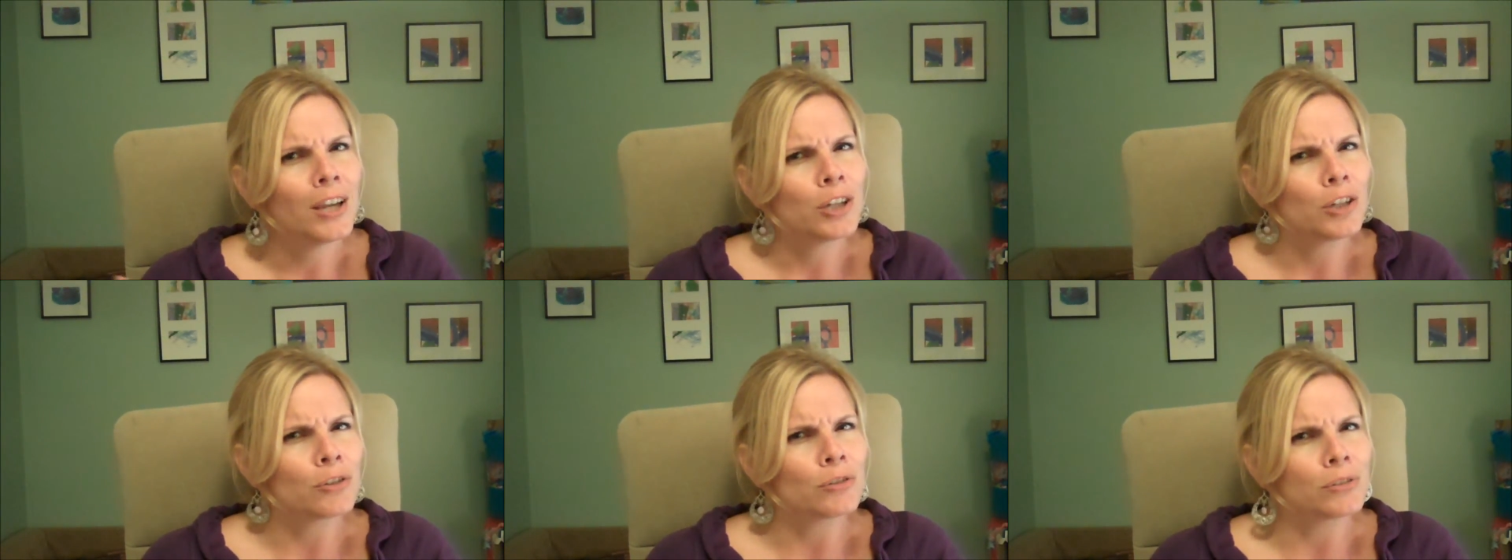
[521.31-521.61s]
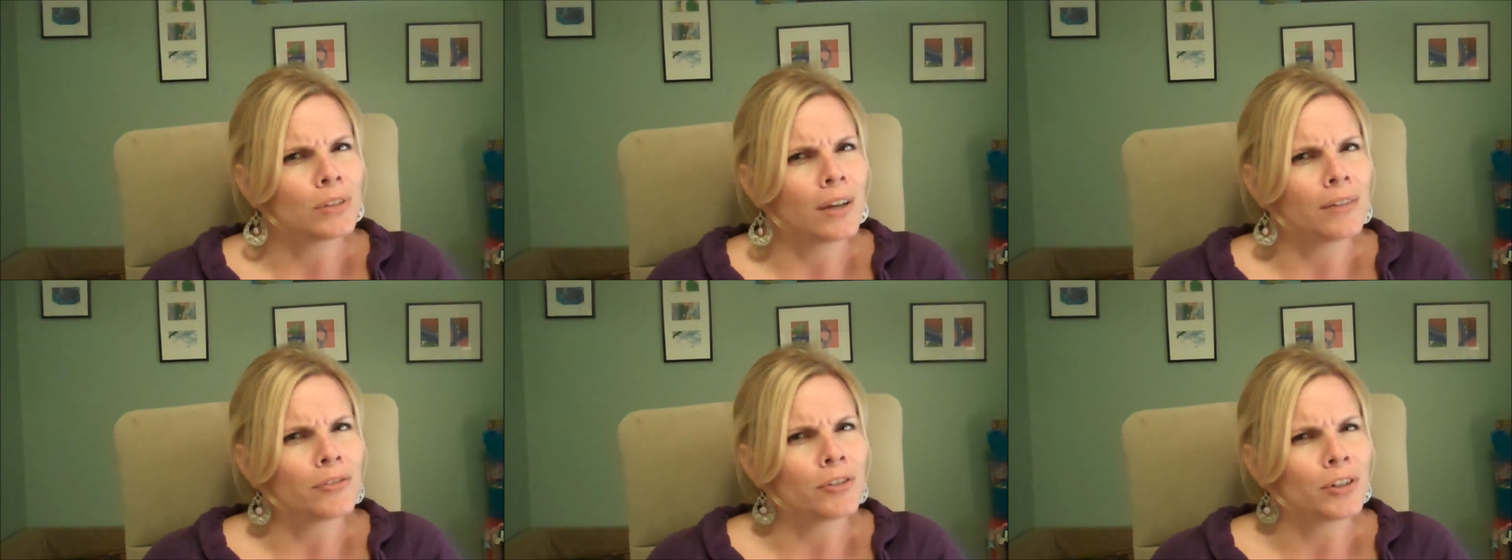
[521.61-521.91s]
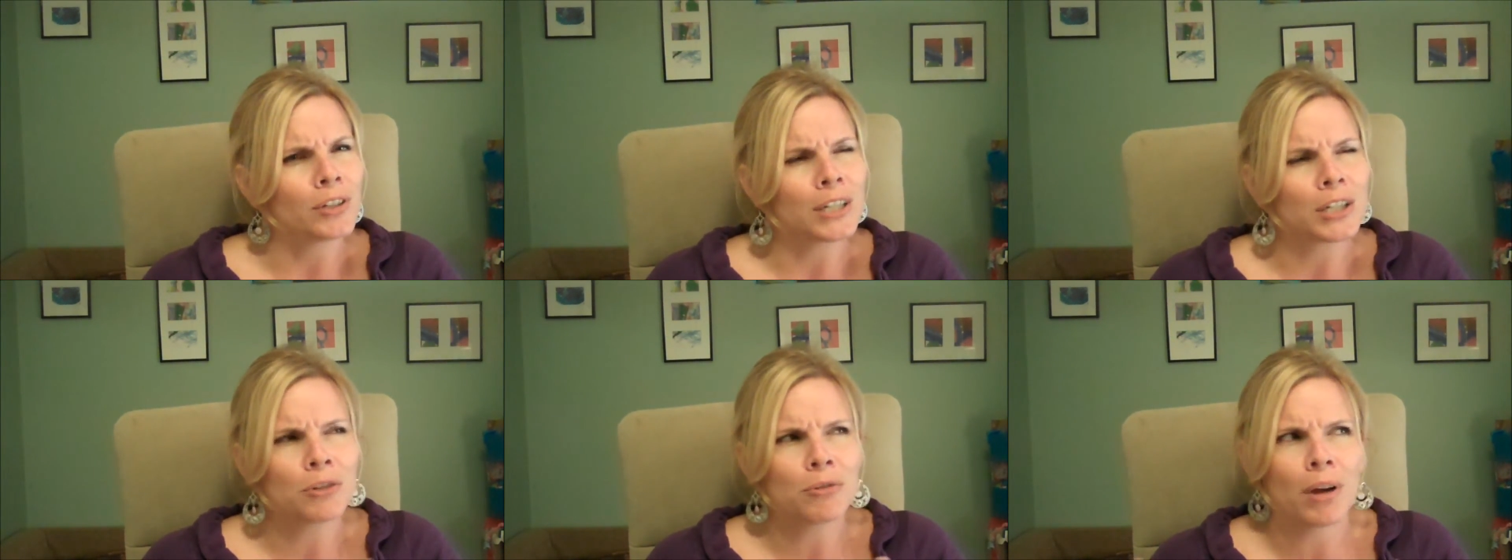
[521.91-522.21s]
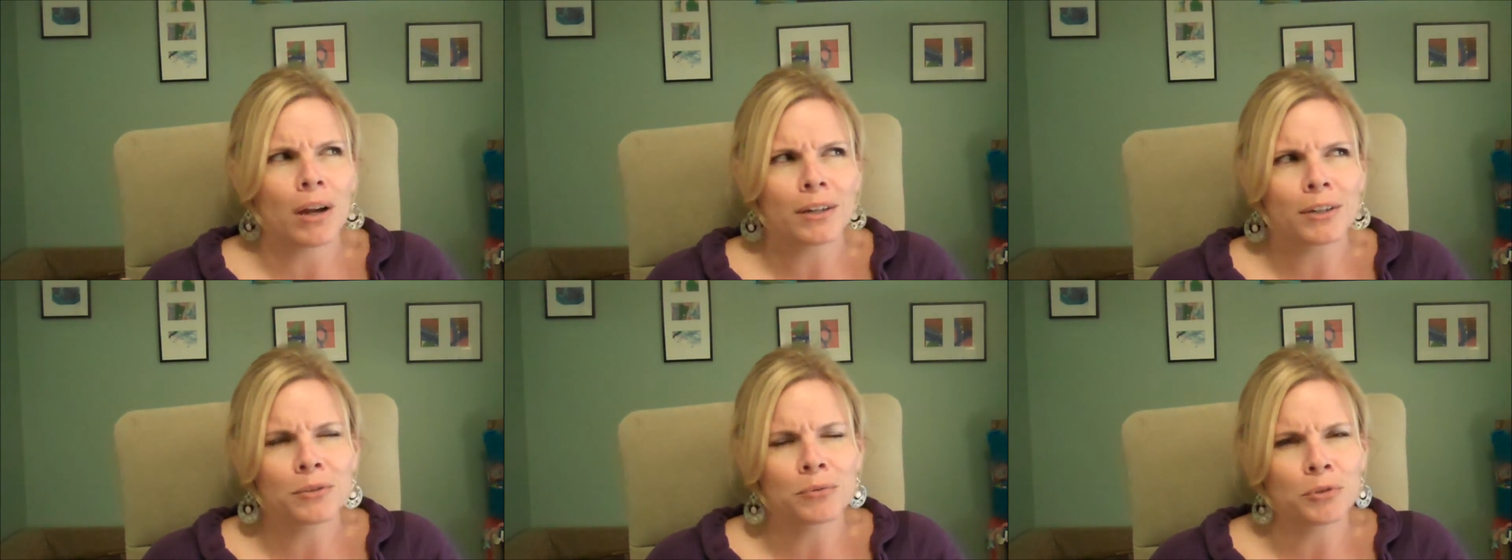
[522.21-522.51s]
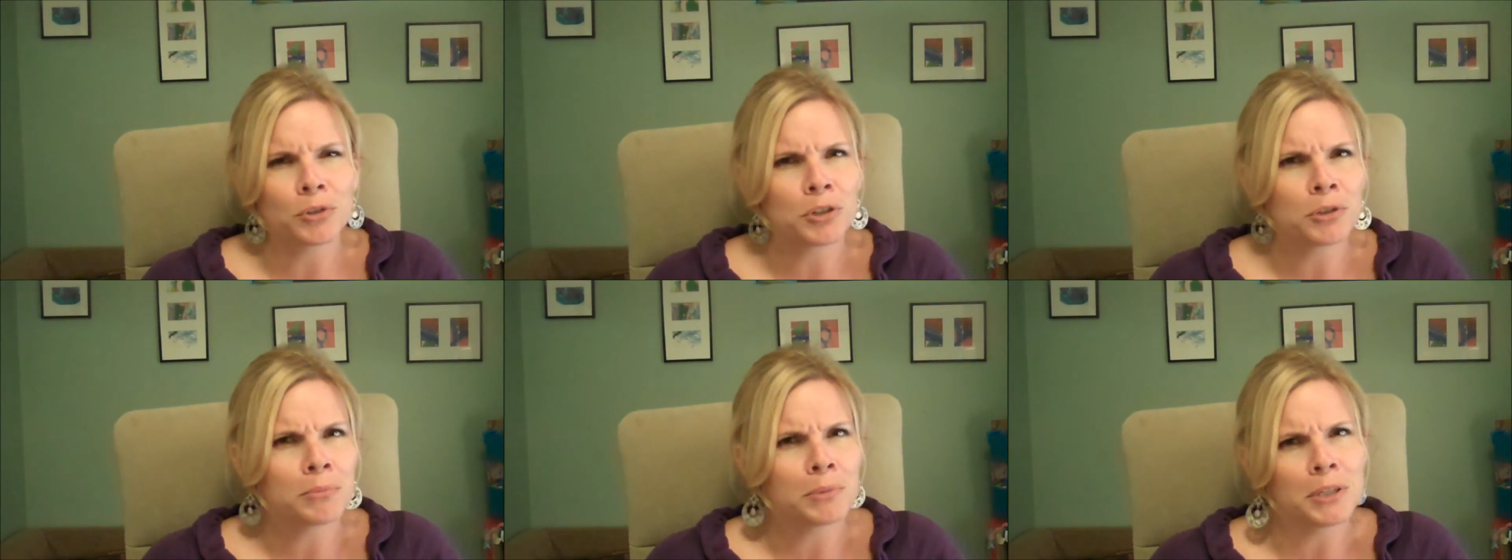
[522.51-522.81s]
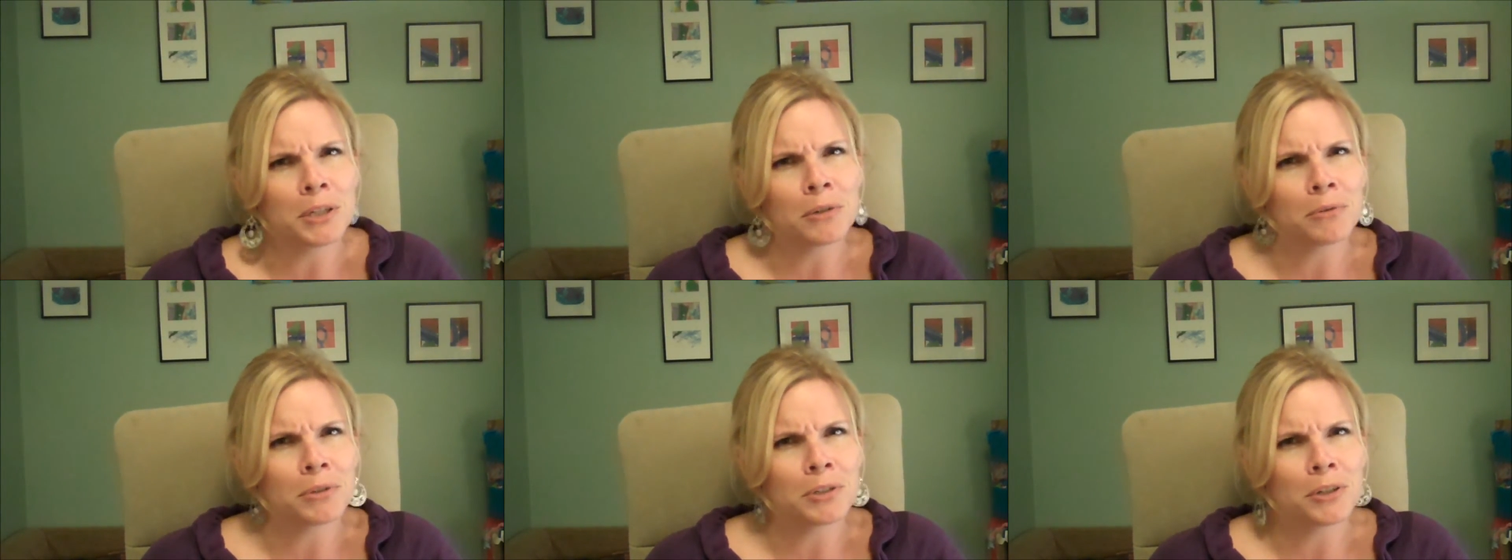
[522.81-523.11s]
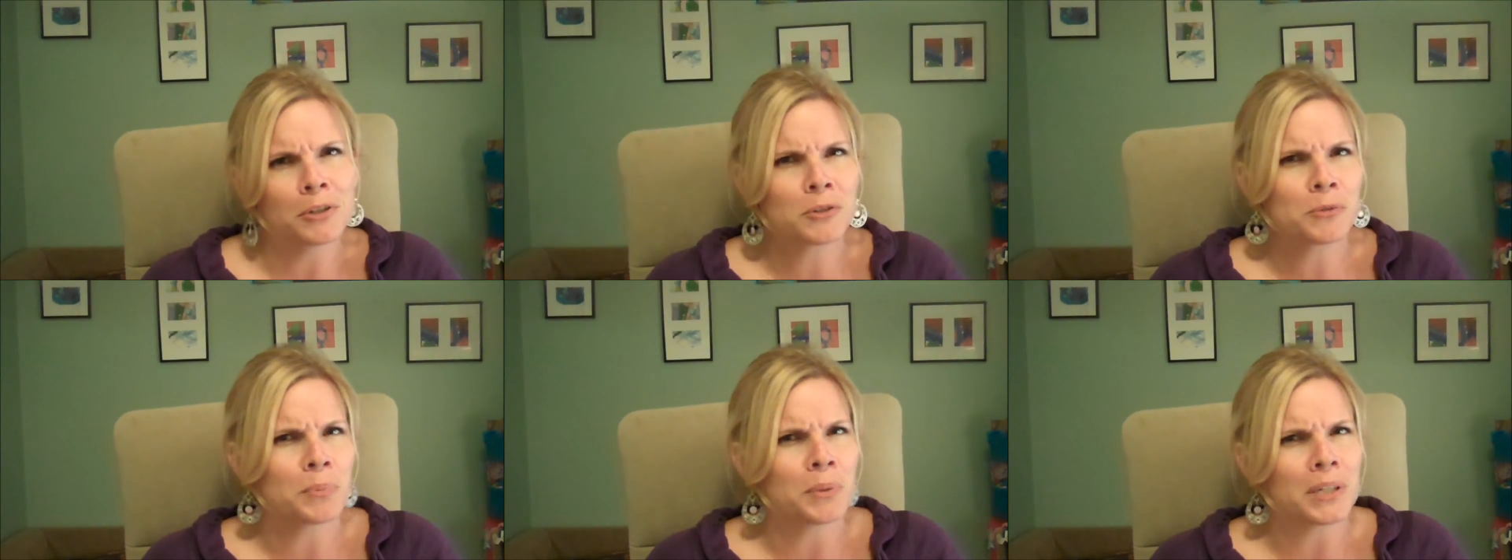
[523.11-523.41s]
your lover in a crowded room and no one
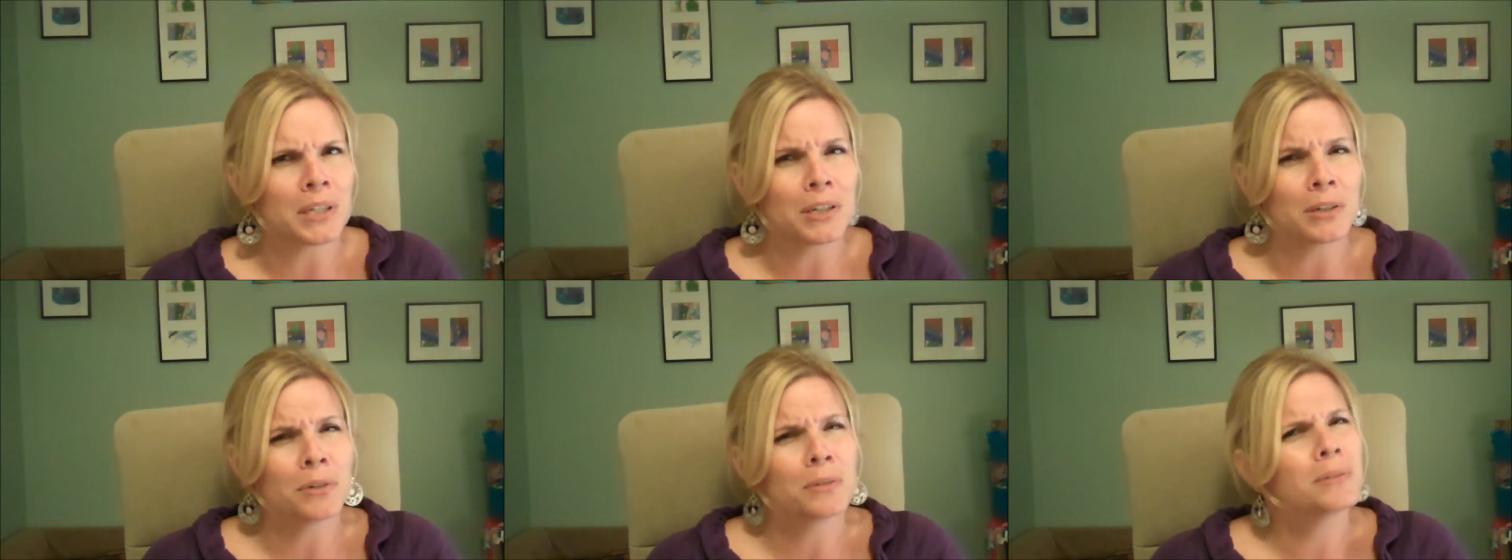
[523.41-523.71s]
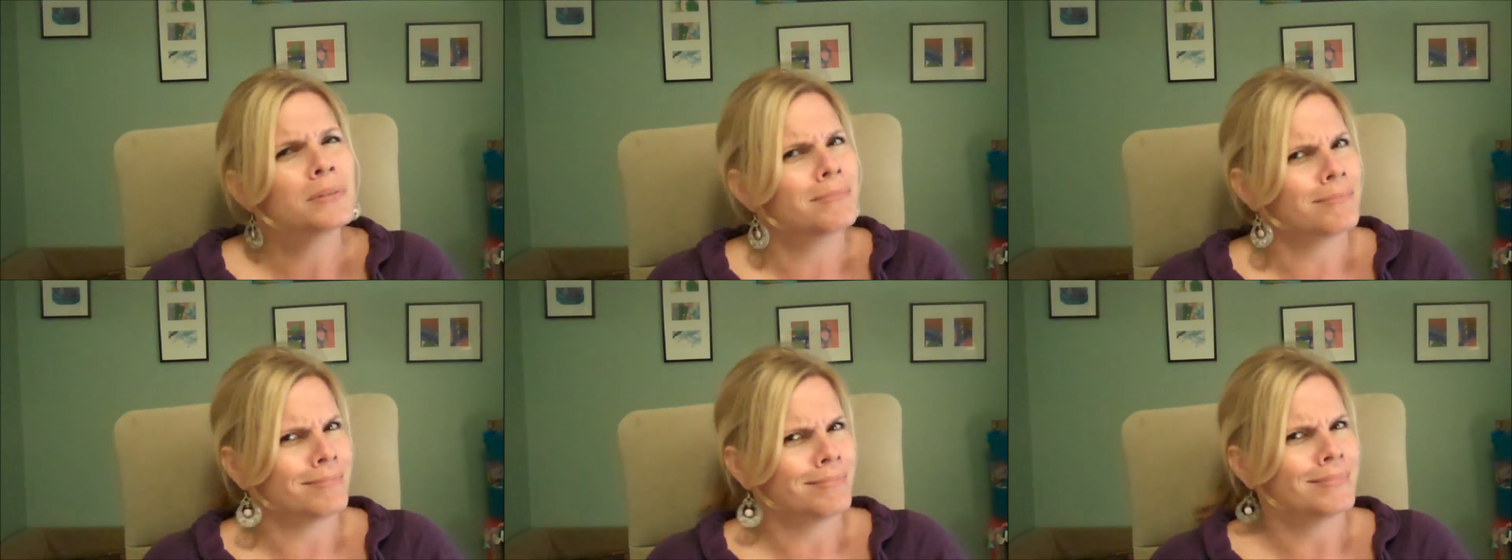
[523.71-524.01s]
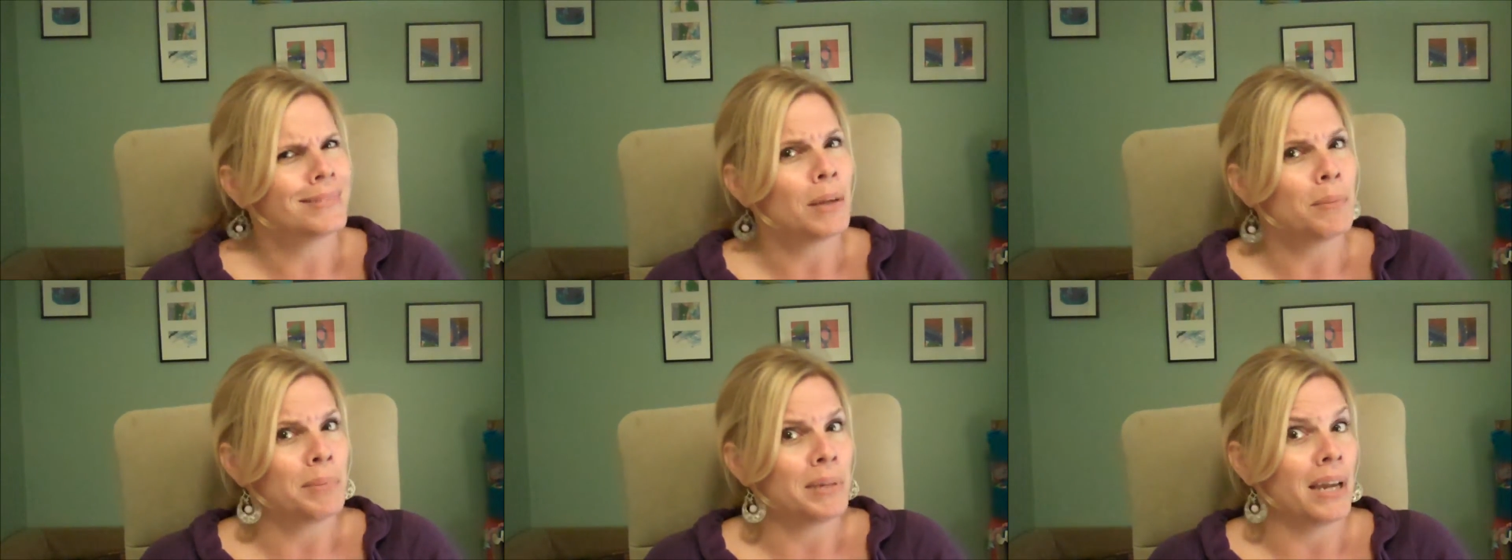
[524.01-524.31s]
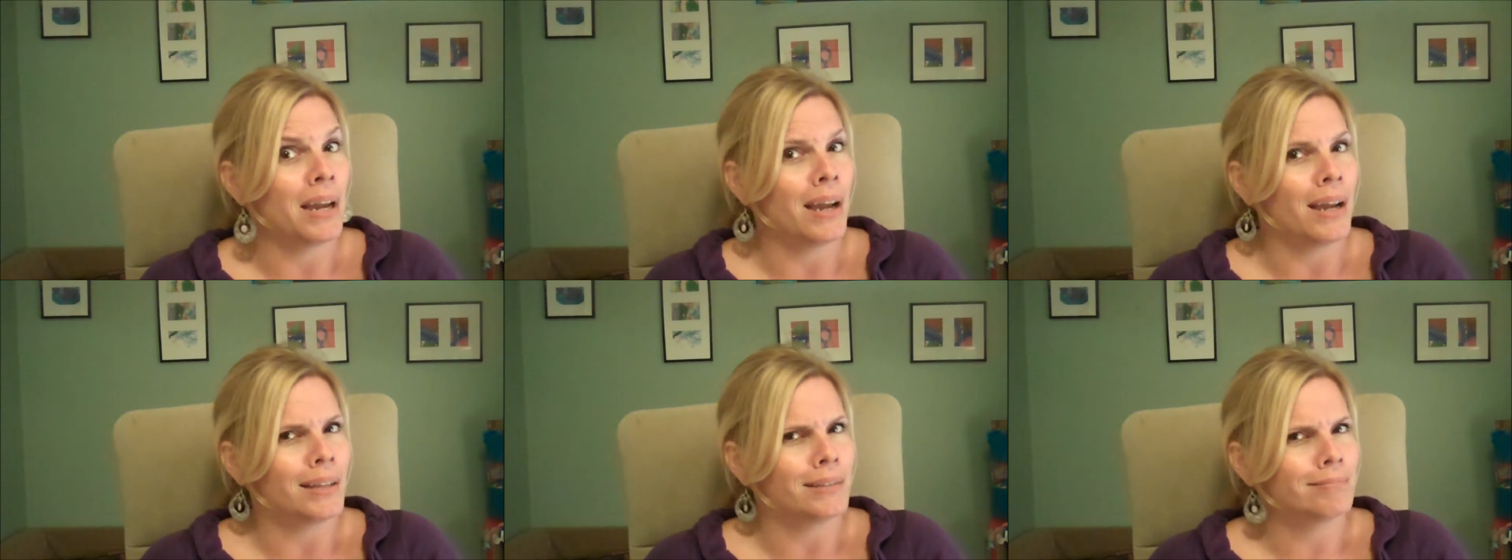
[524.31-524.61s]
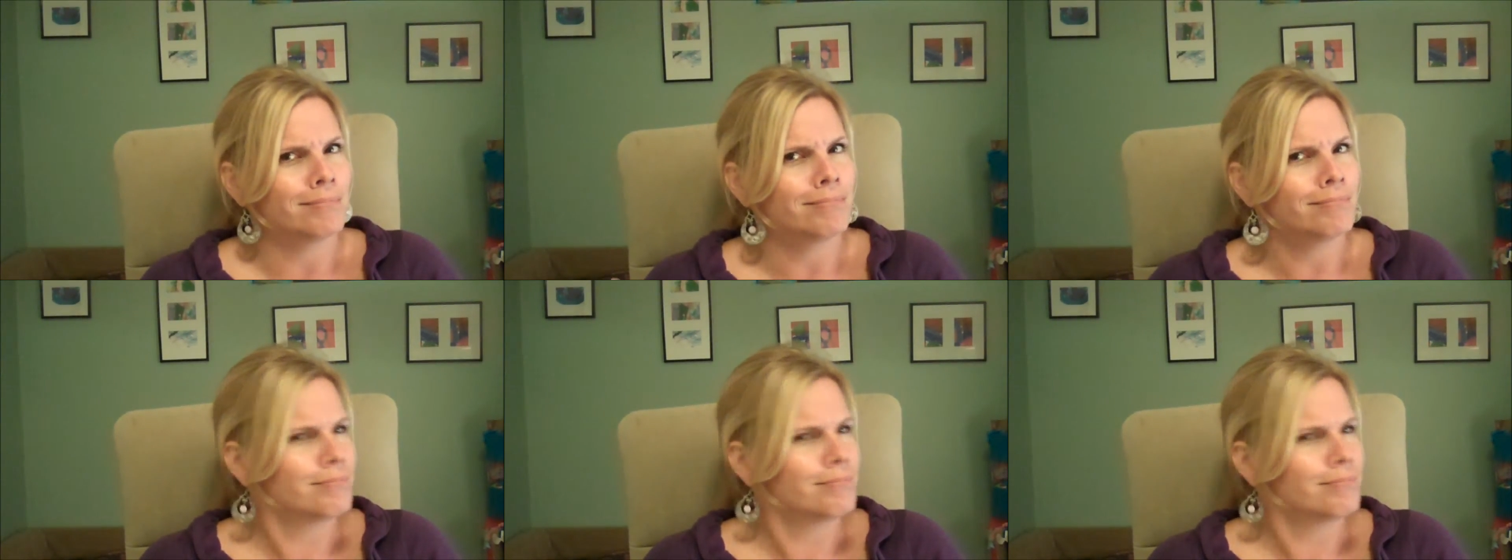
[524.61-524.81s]
knows but you, that'd be hot.